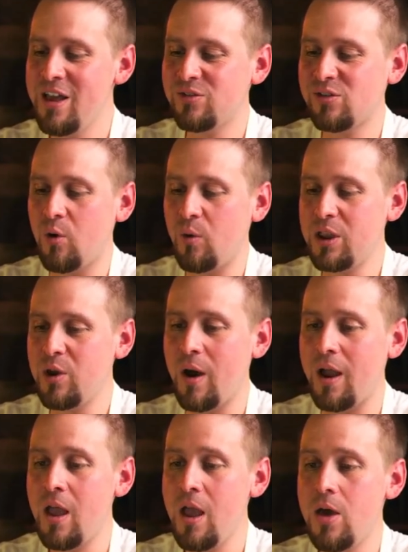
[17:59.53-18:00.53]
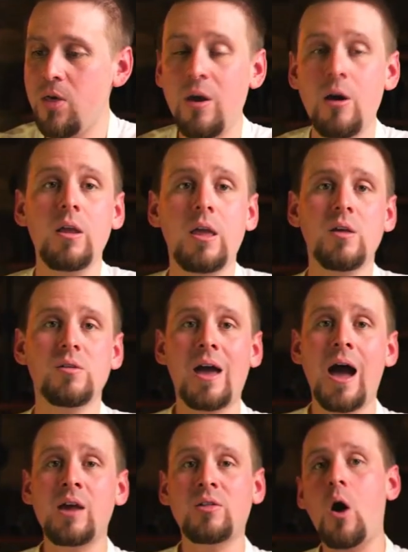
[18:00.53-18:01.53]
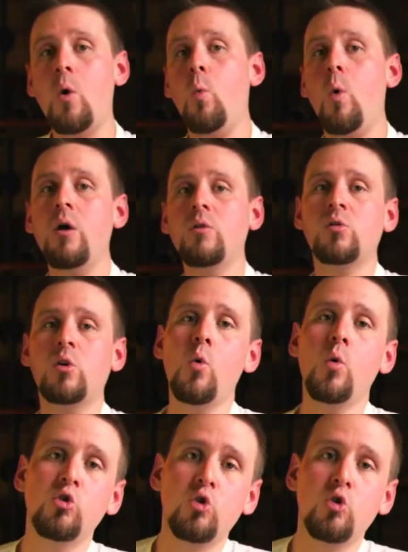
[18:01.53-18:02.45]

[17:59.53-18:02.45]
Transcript: So, anyway, there it is, guys. I was going